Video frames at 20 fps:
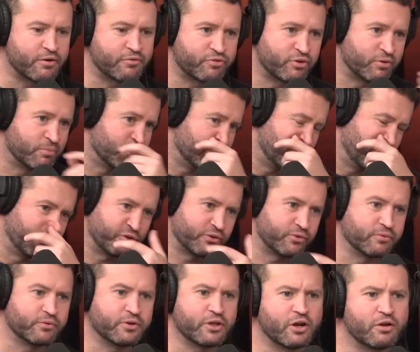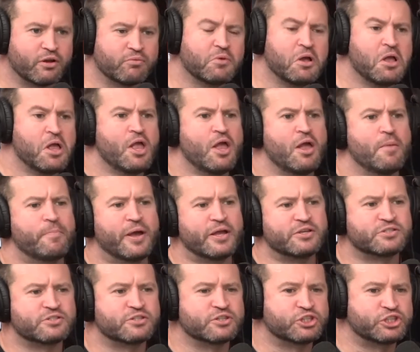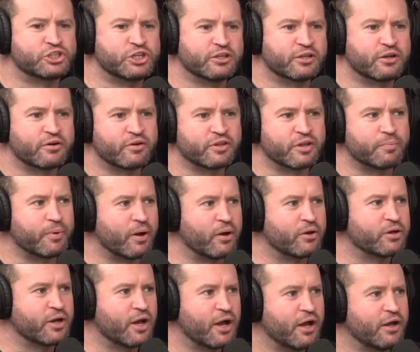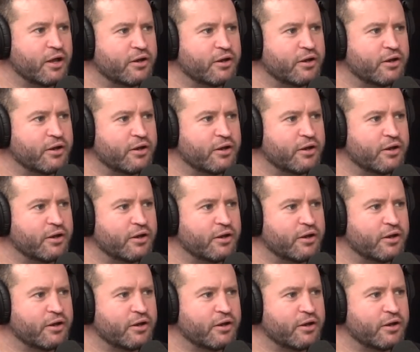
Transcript: from all the pieces of shit that are in the boneyard.